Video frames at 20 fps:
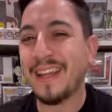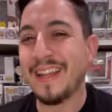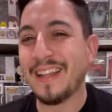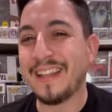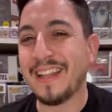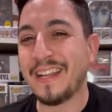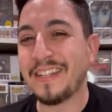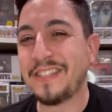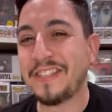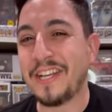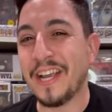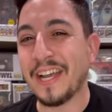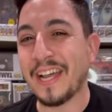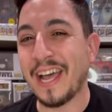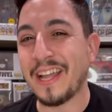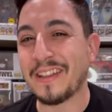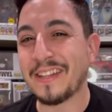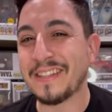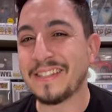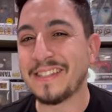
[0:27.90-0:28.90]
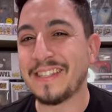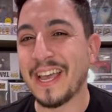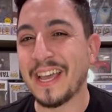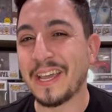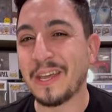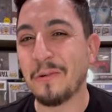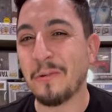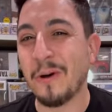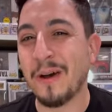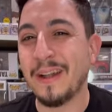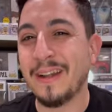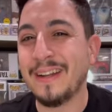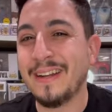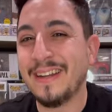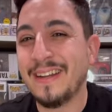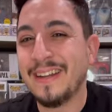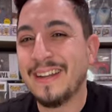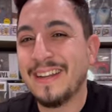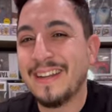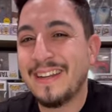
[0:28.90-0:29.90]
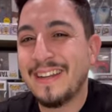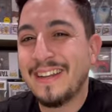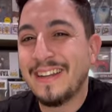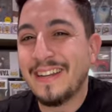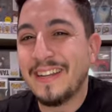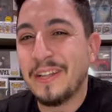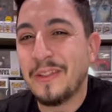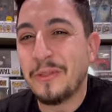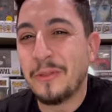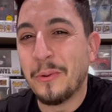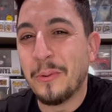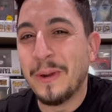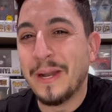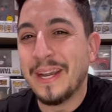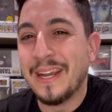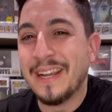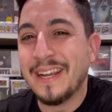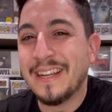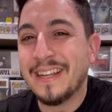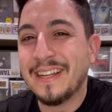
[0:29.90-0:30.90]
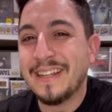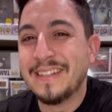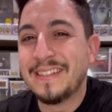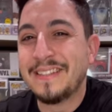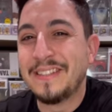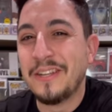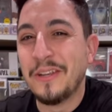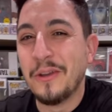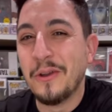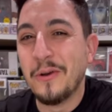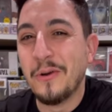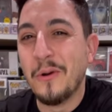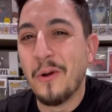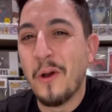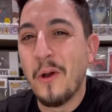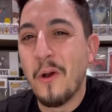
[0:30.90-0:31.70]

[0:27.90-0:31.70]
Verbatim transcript: Let's check out the second one in three, two,